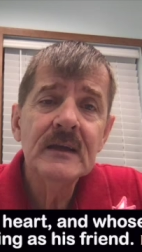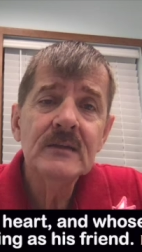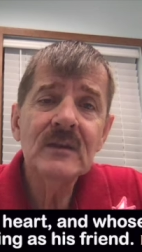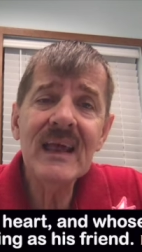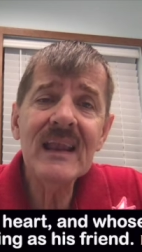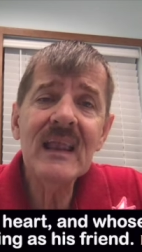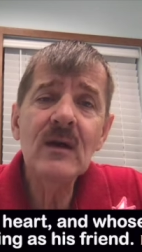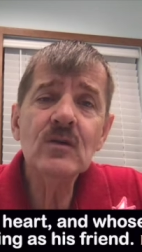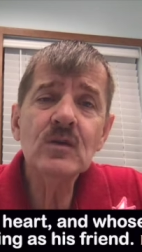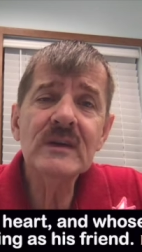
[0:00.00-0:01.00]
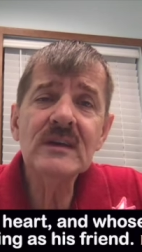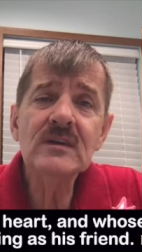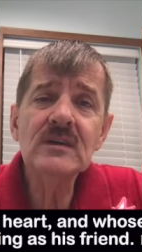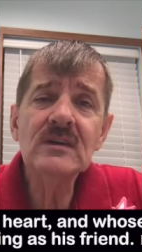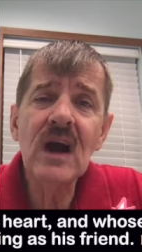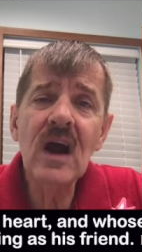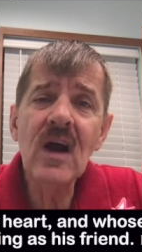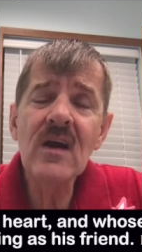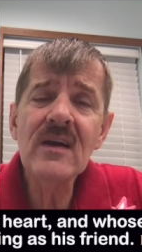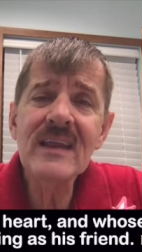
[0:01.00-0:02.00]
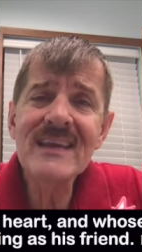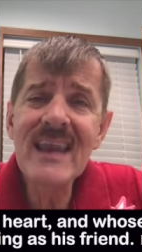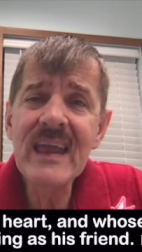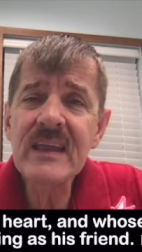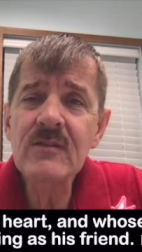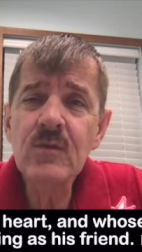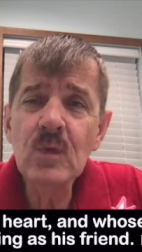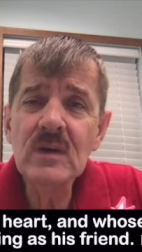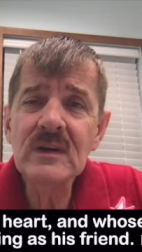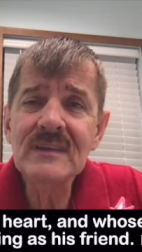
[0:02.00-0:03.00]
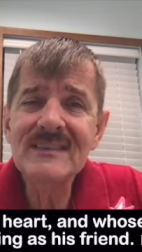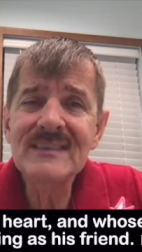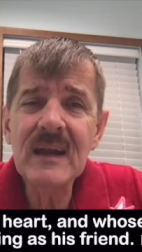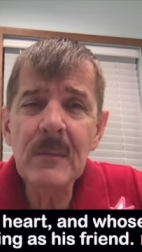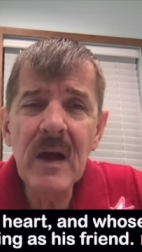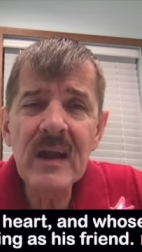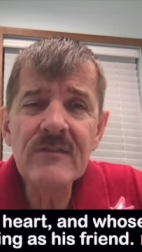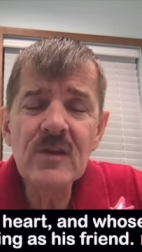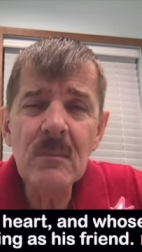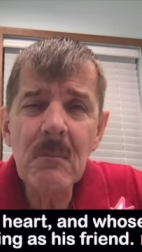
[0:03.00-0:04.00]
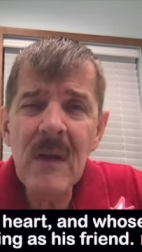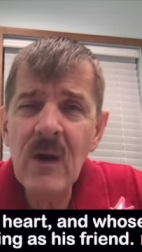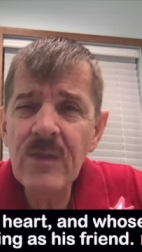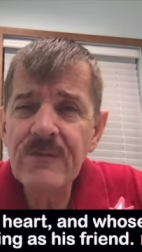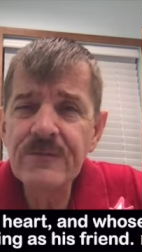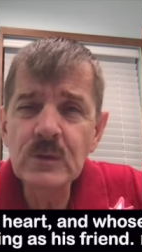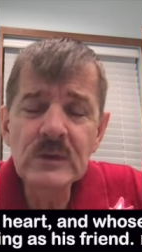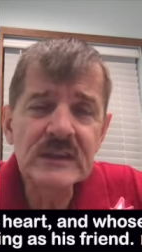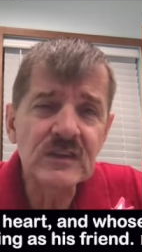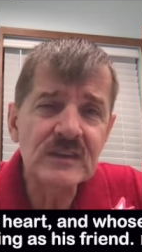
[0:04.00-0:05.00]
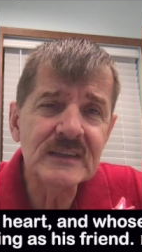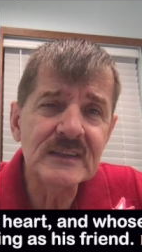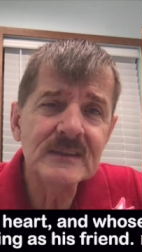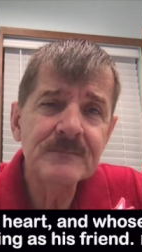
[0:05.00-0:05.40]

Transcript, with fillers: Do not allow critical, hard, and negative words to come out of your mouth foolishly.